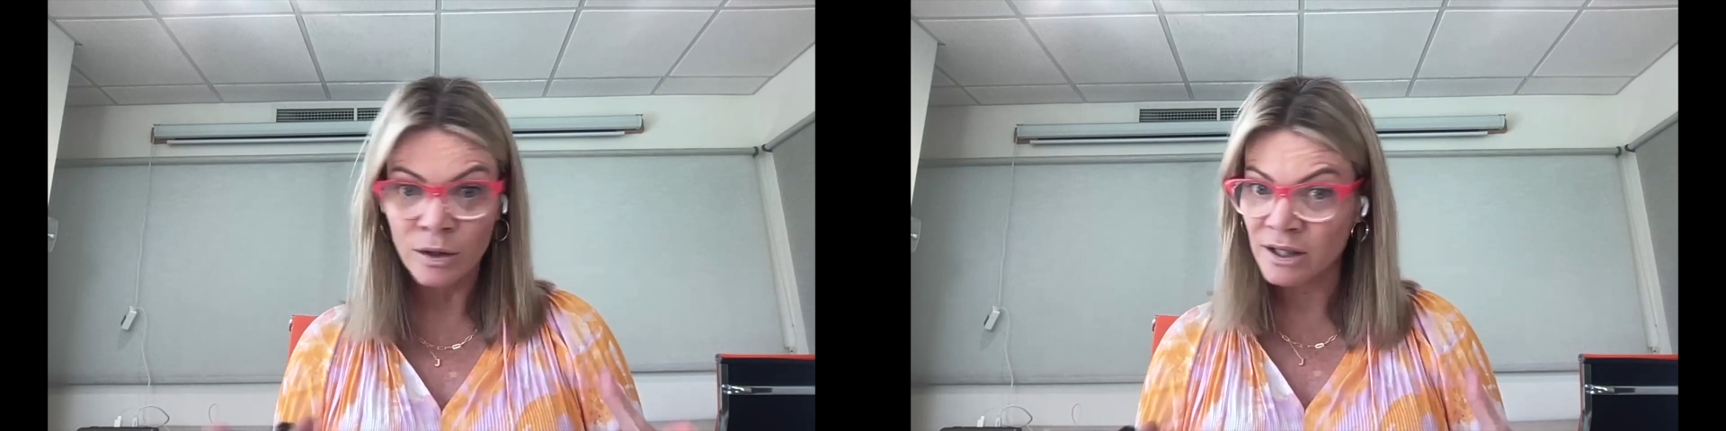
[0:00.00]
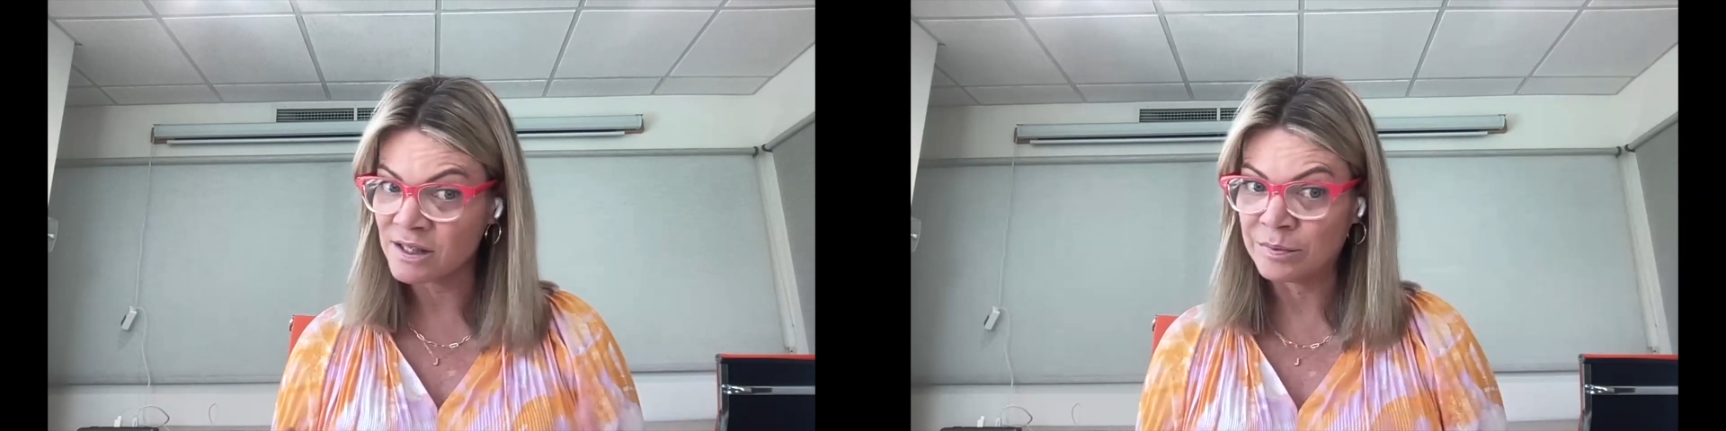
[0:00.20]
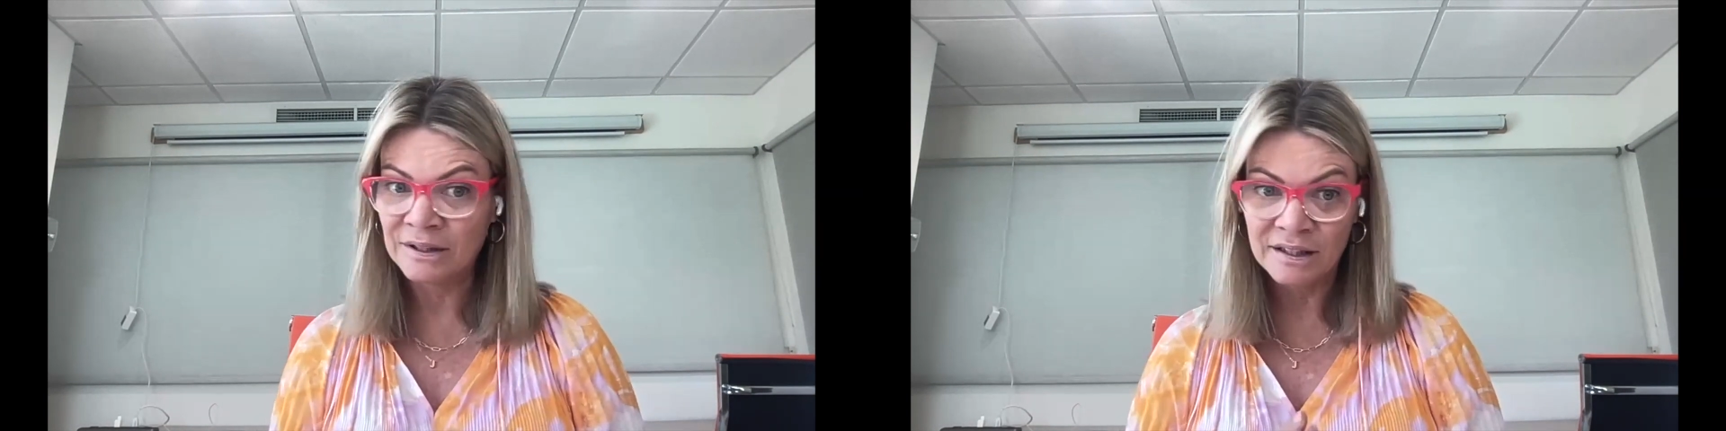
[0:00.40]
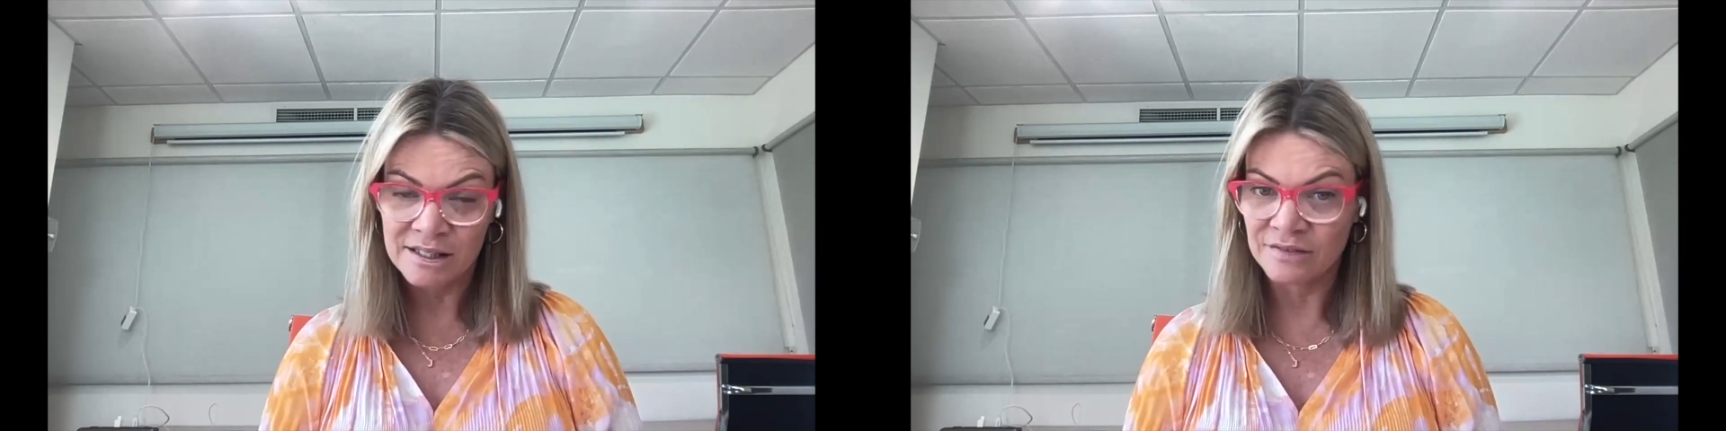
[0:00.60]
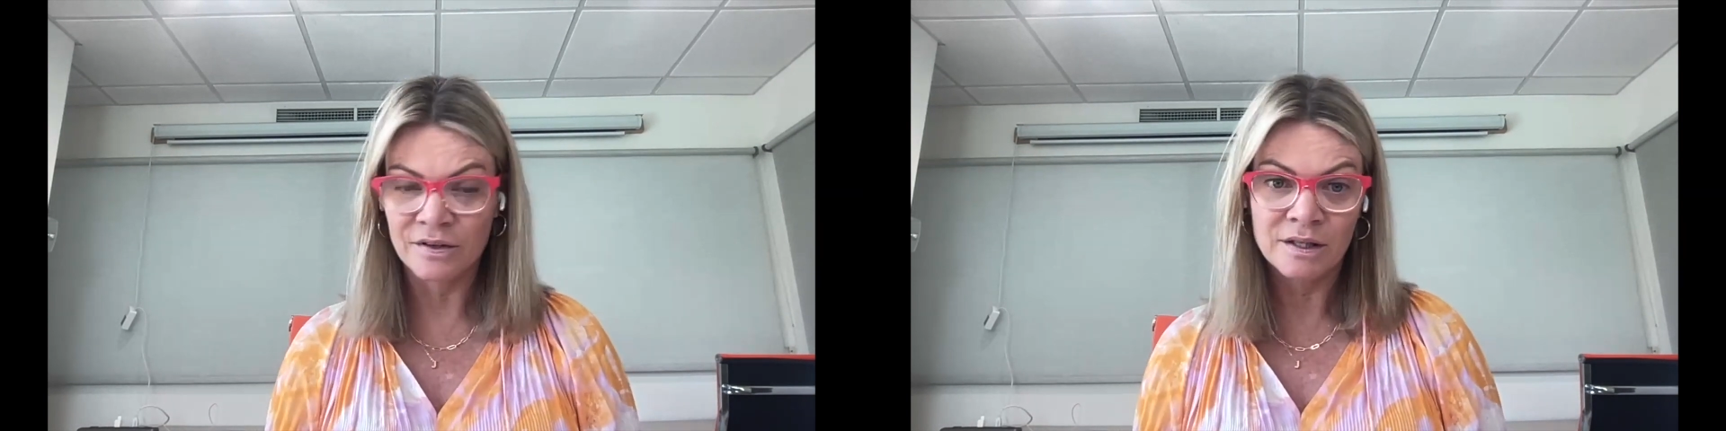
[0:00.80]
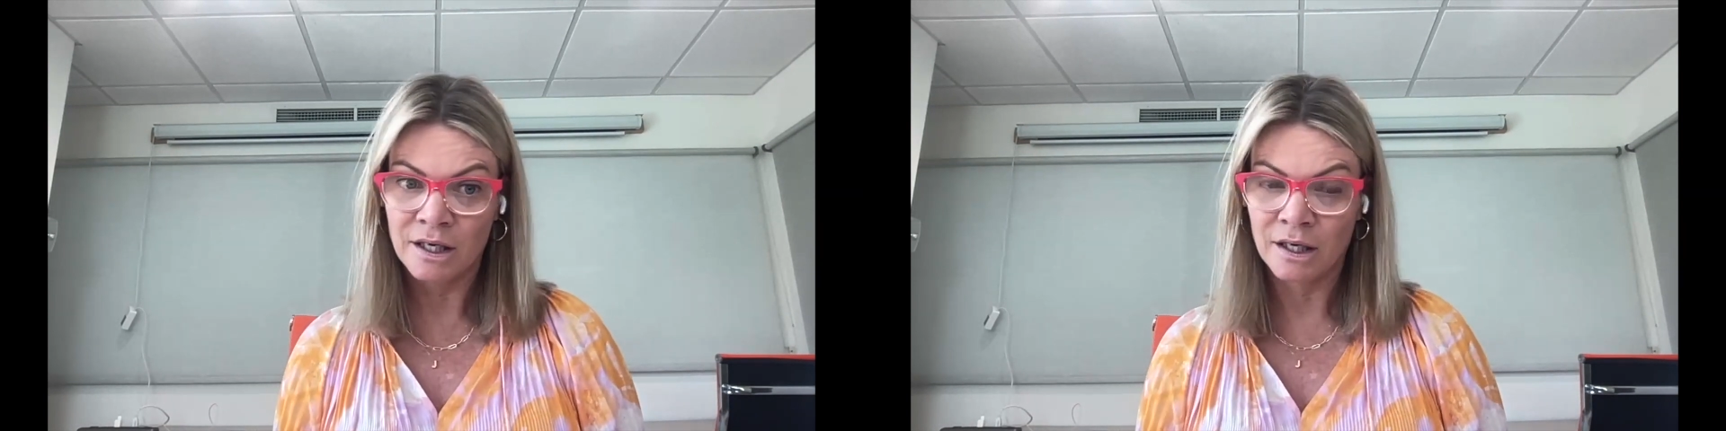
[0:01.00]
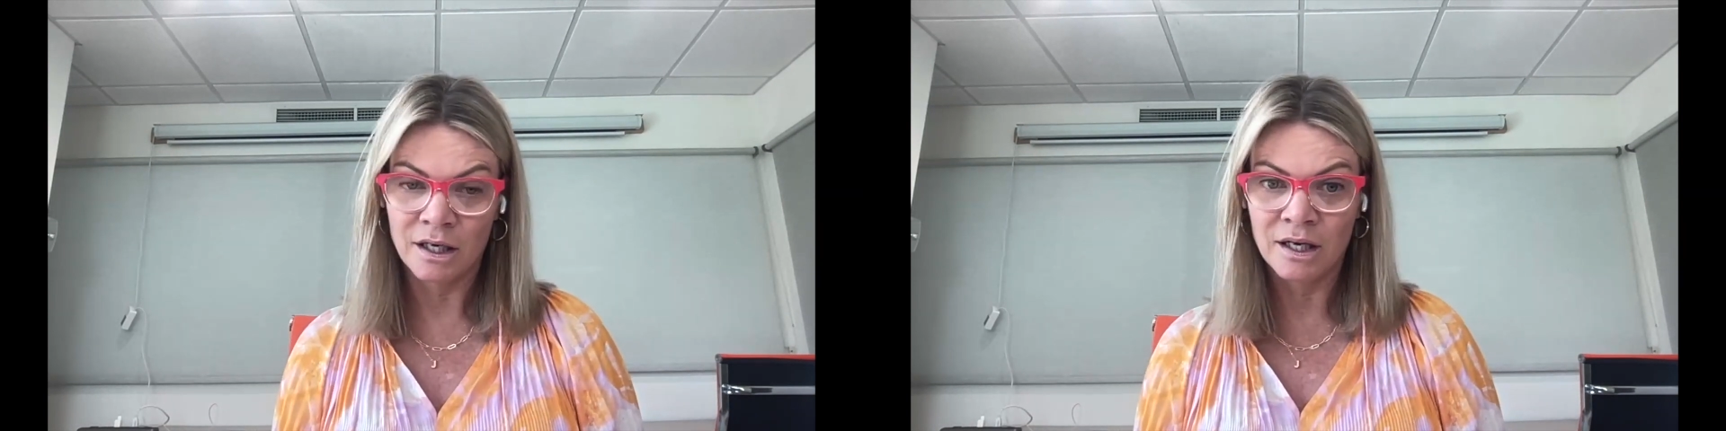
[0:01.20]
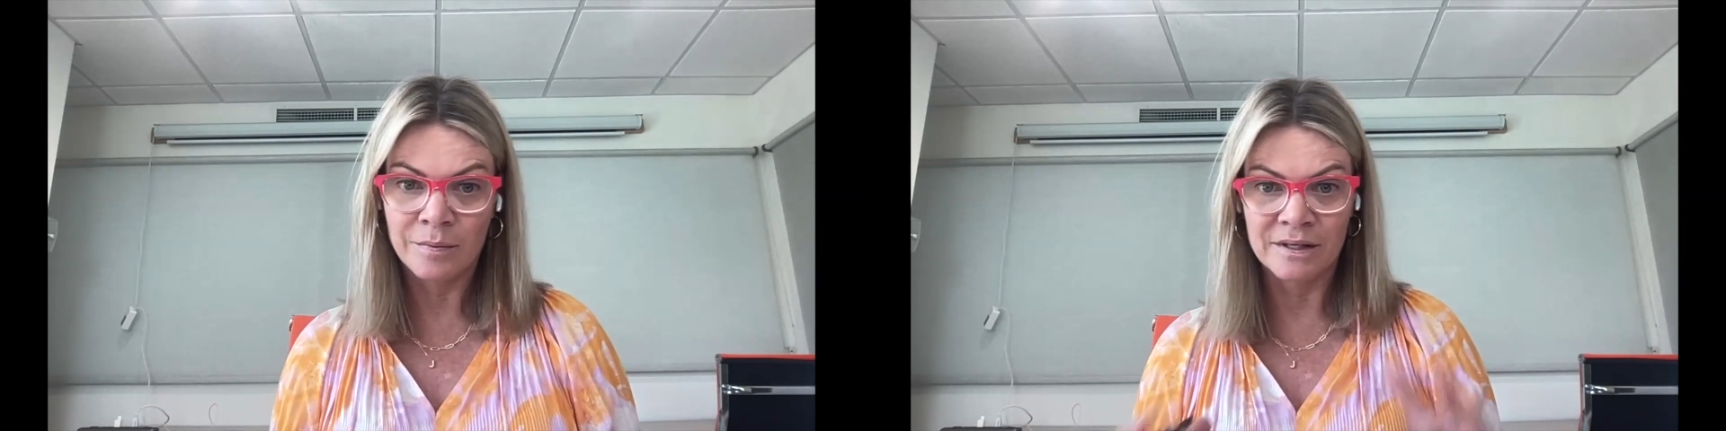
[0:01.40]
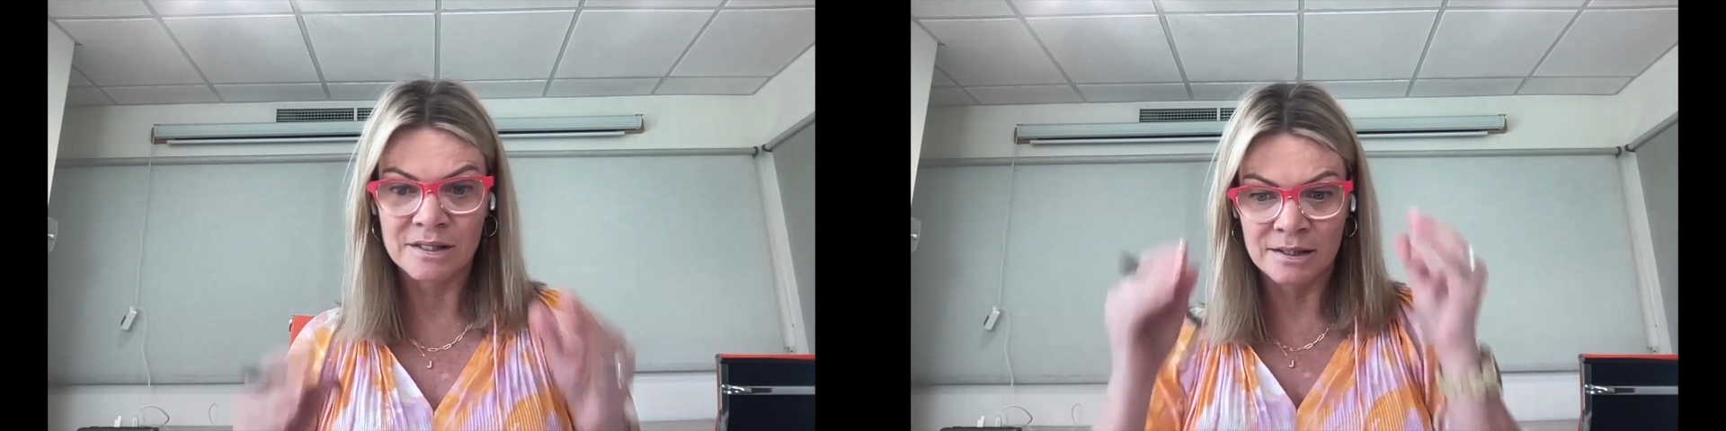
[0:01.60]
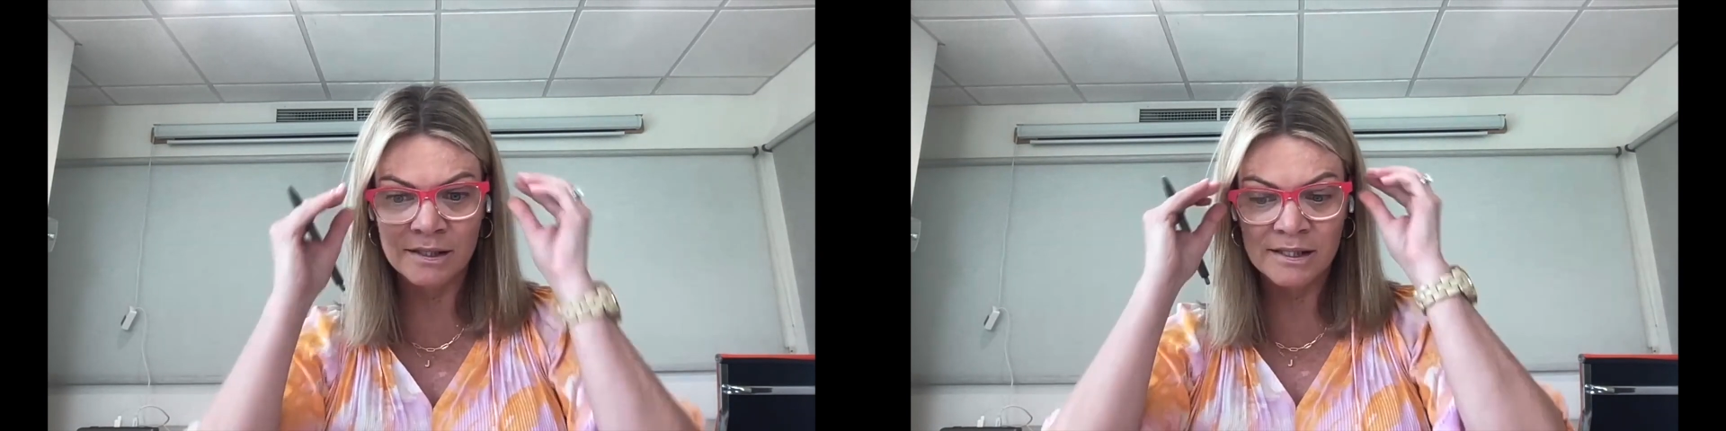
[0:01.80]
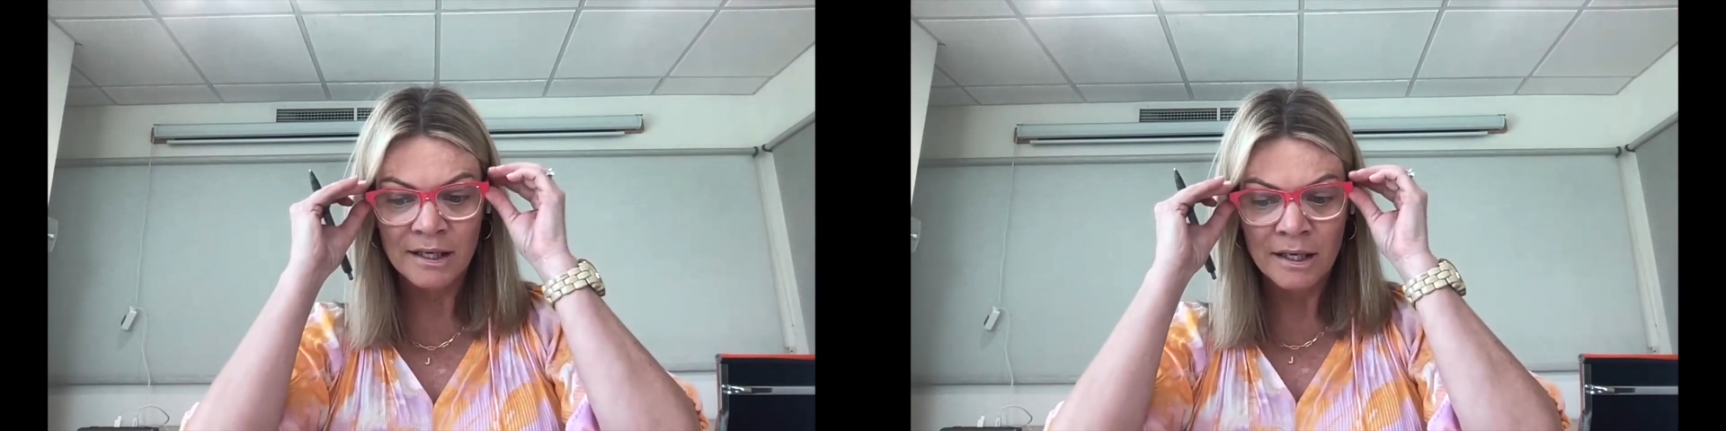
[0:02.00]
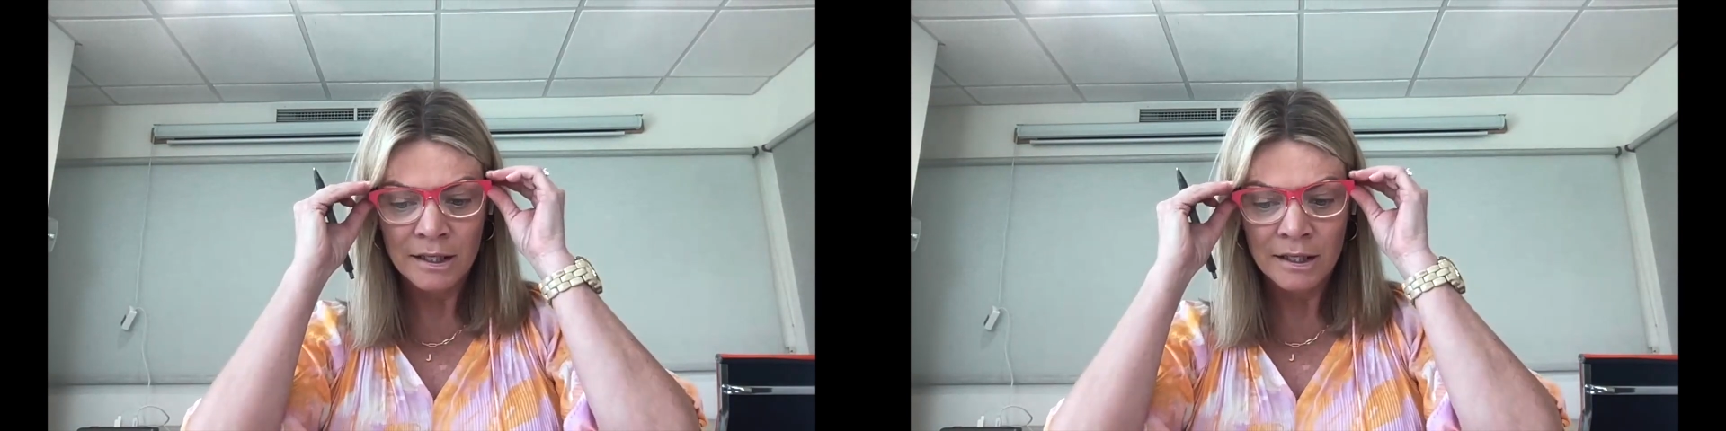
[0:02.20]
works completely different than in a business.